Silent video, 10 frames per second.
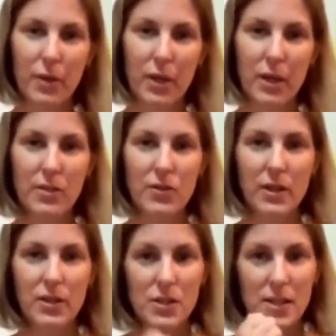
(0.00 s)
we
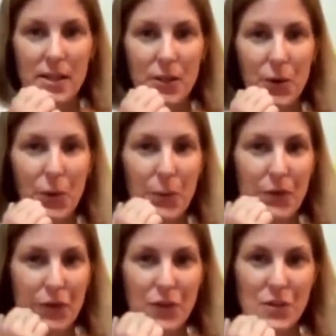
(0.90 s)
tried to stay at
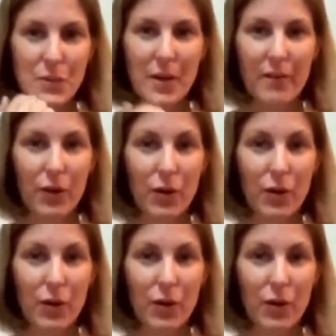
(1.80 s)
home first. We have a